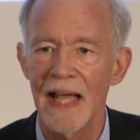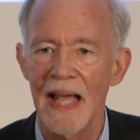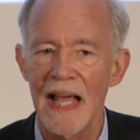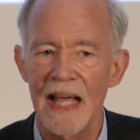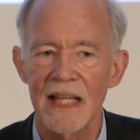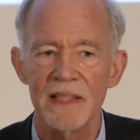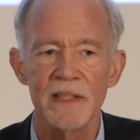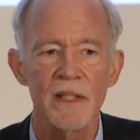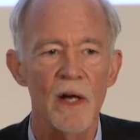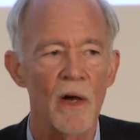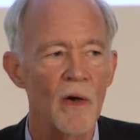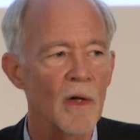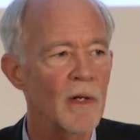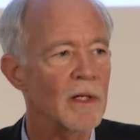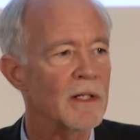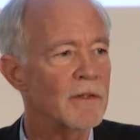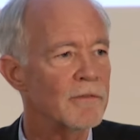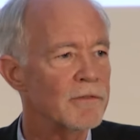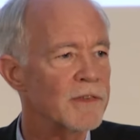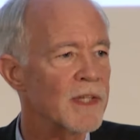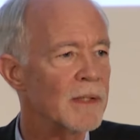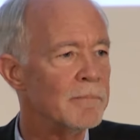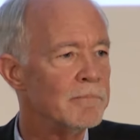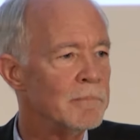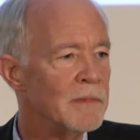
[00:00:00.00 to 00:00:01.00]
And all
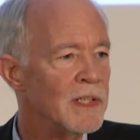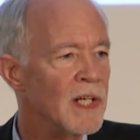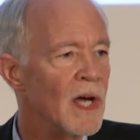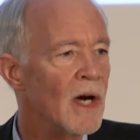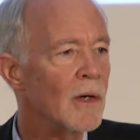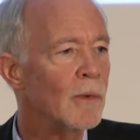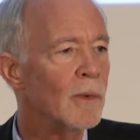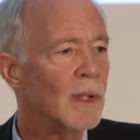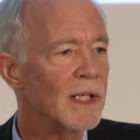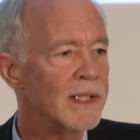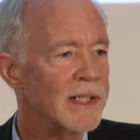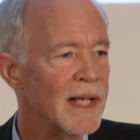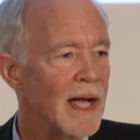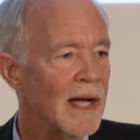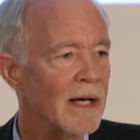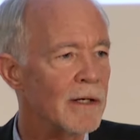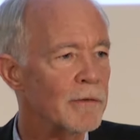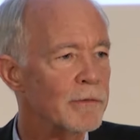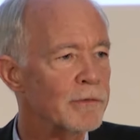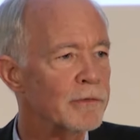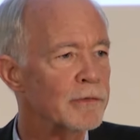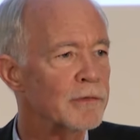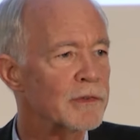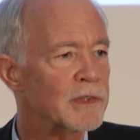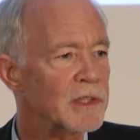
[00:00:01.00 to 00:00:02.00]
of them know
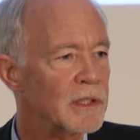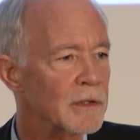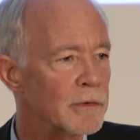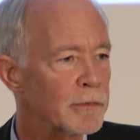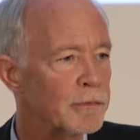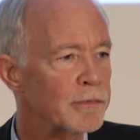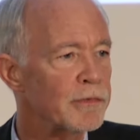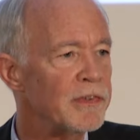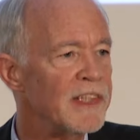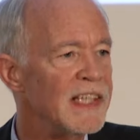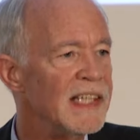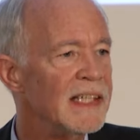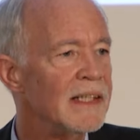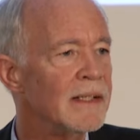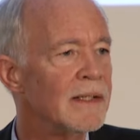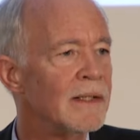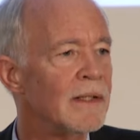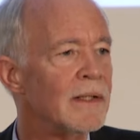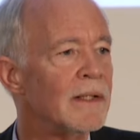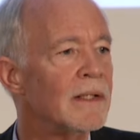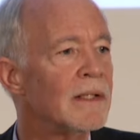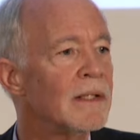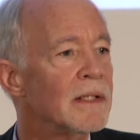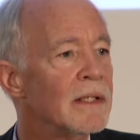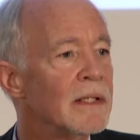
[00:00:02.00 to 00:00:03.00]
enough to
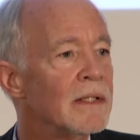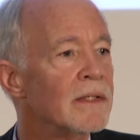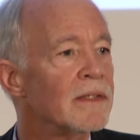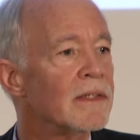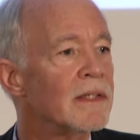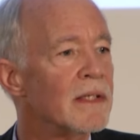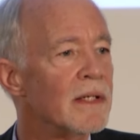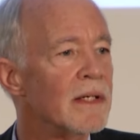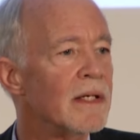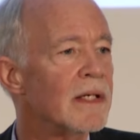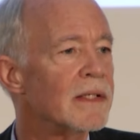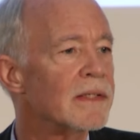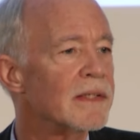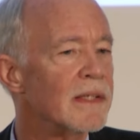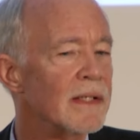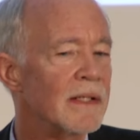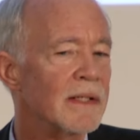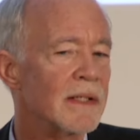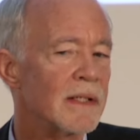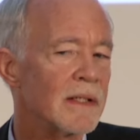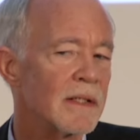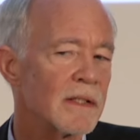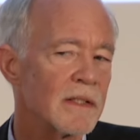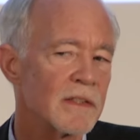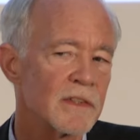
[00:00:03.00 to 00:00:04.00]
fear the,
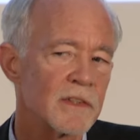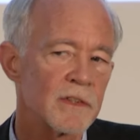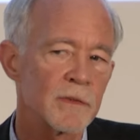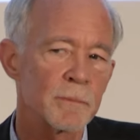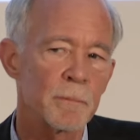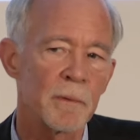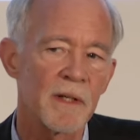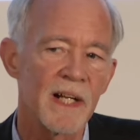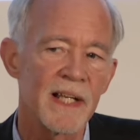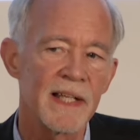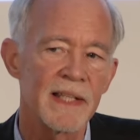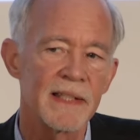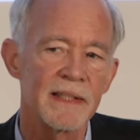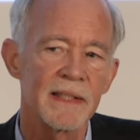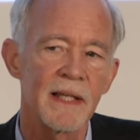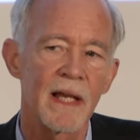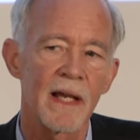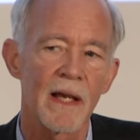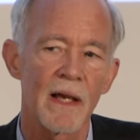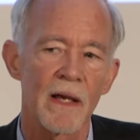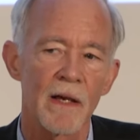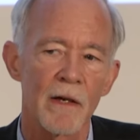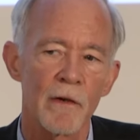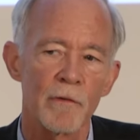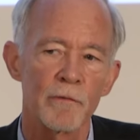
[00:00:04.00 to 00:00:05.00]
the spread
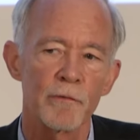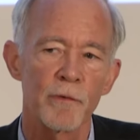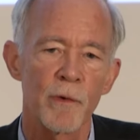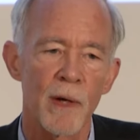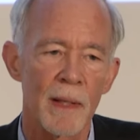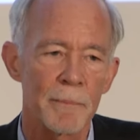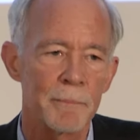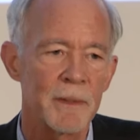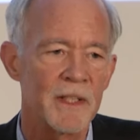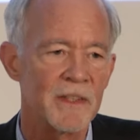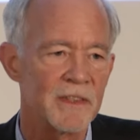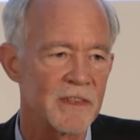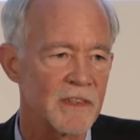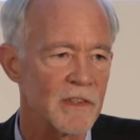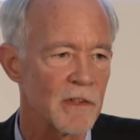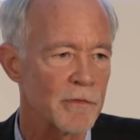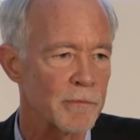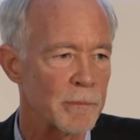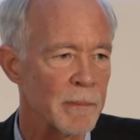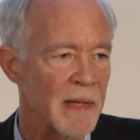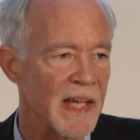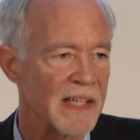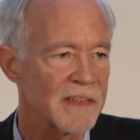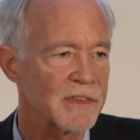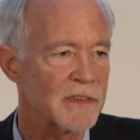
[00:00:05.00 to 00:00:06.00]
of weapons
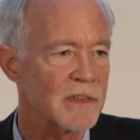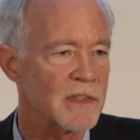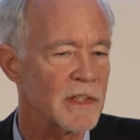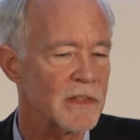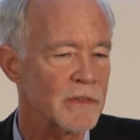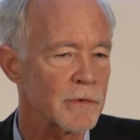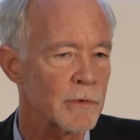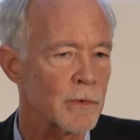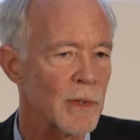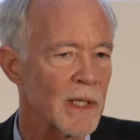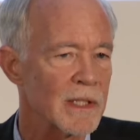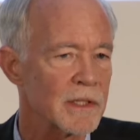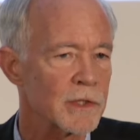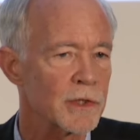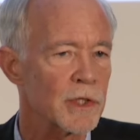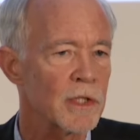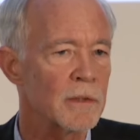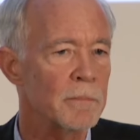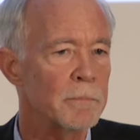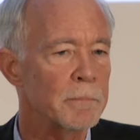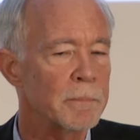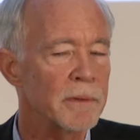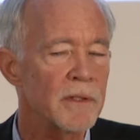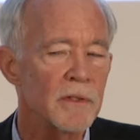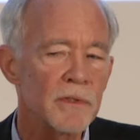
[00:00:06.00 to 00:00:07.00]
of mass
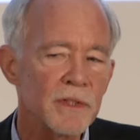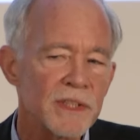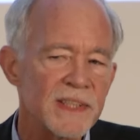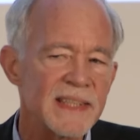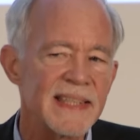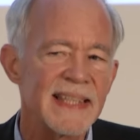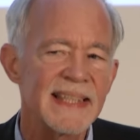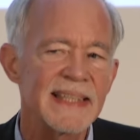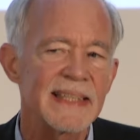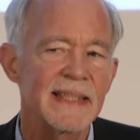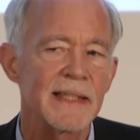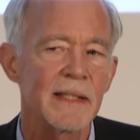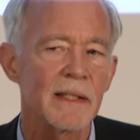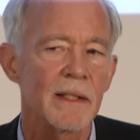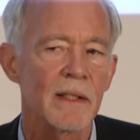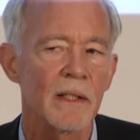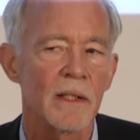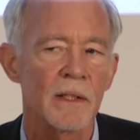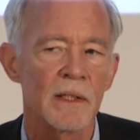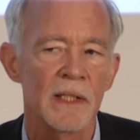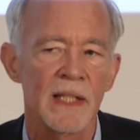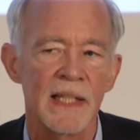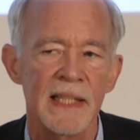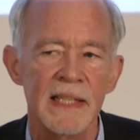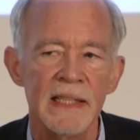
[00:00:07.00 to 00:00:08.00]
destruction,
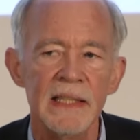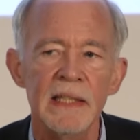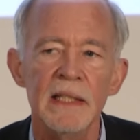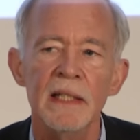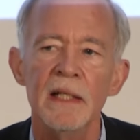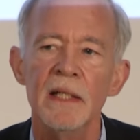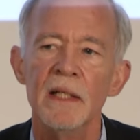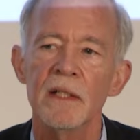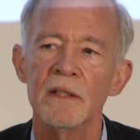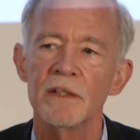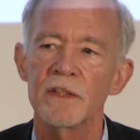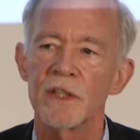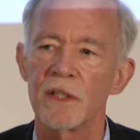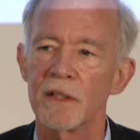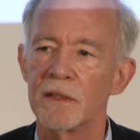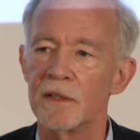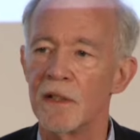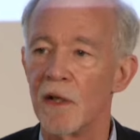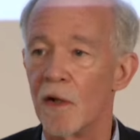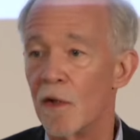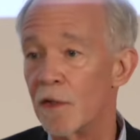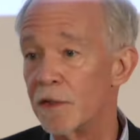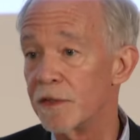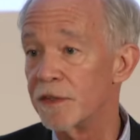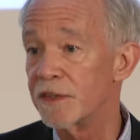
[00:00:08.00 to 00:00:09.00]
particularly to
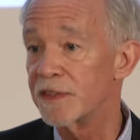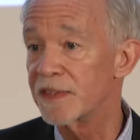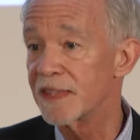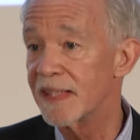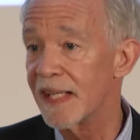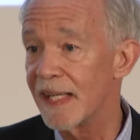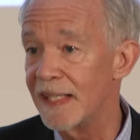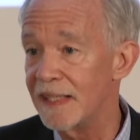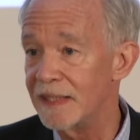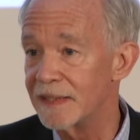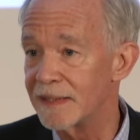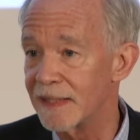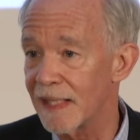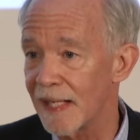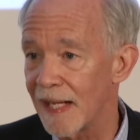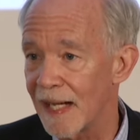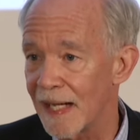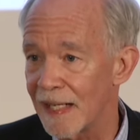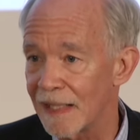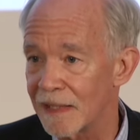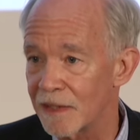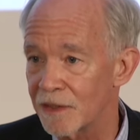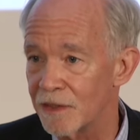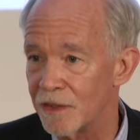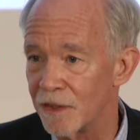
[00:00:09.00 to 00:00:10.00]
non-state
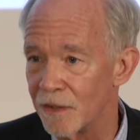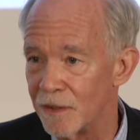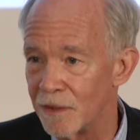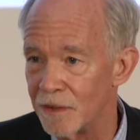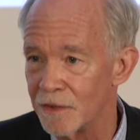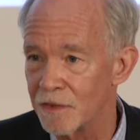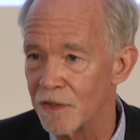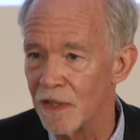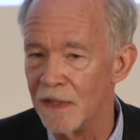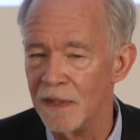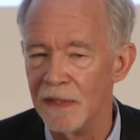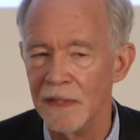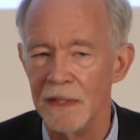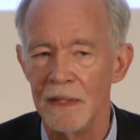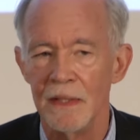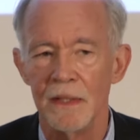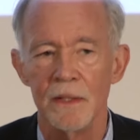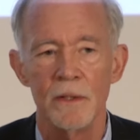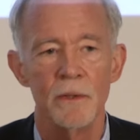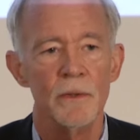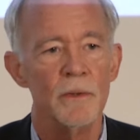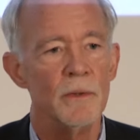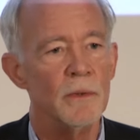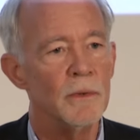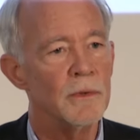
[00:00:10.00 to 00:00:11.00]
actors,
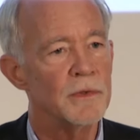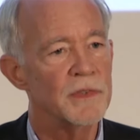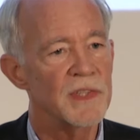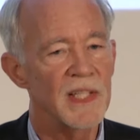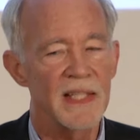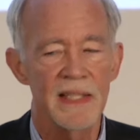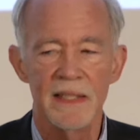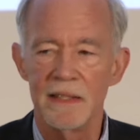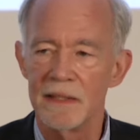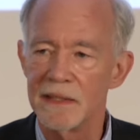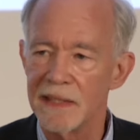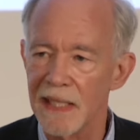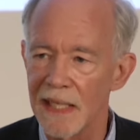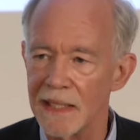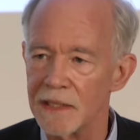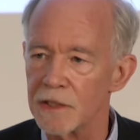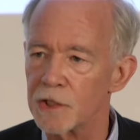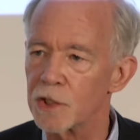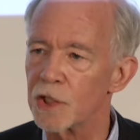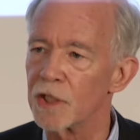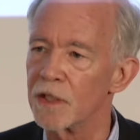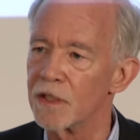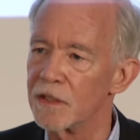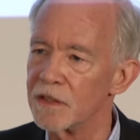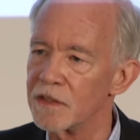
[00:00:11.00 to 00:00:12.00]
whose
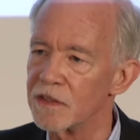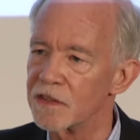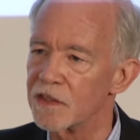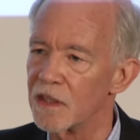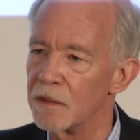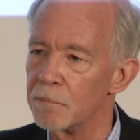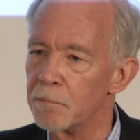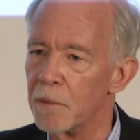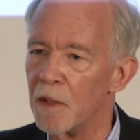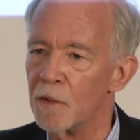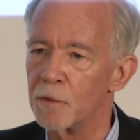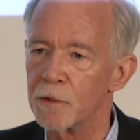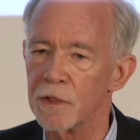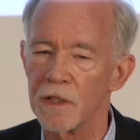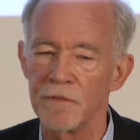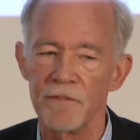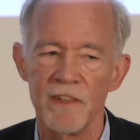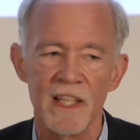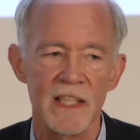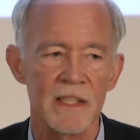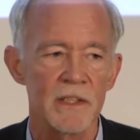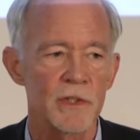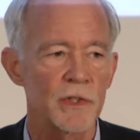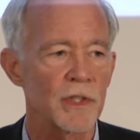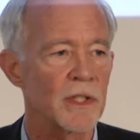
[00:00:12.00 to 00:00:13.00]
intentions and
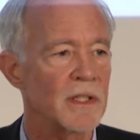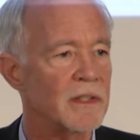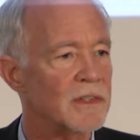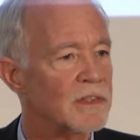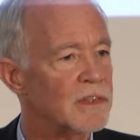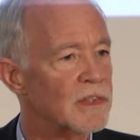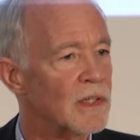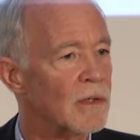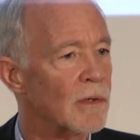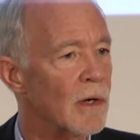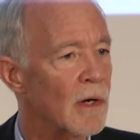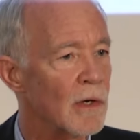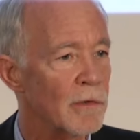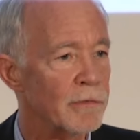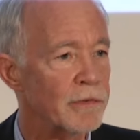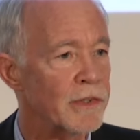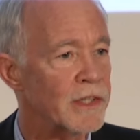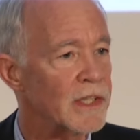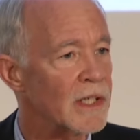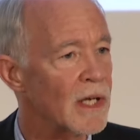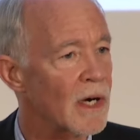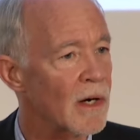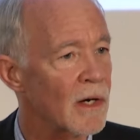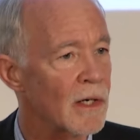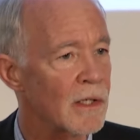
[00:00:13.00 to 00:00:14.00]
motivations are
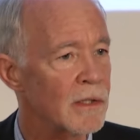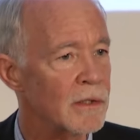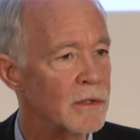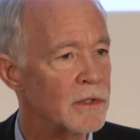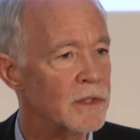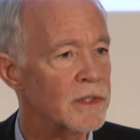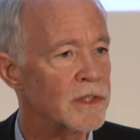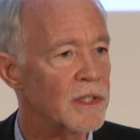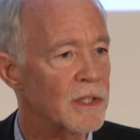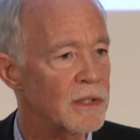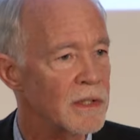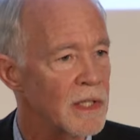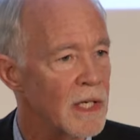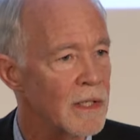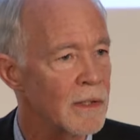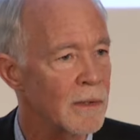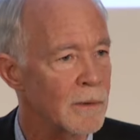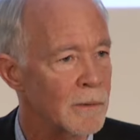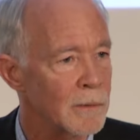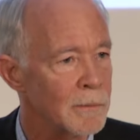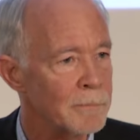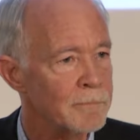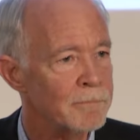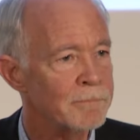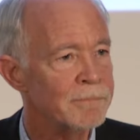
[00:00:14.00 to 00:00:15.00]
often hard to
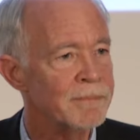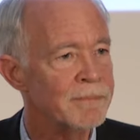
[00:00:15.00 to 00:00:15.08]
know.